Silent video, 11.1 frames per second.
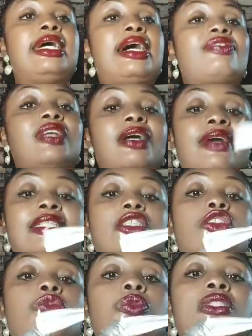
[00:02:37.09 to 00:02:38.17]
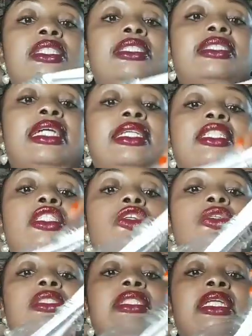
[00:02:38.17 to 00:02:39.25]
After writing, you put it inside this
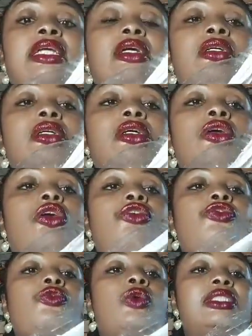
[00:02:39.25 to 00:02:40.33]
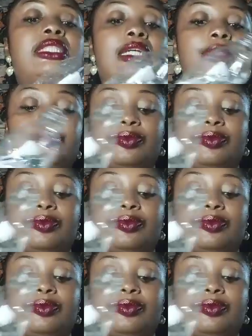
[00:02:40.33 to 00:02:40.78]
container of water.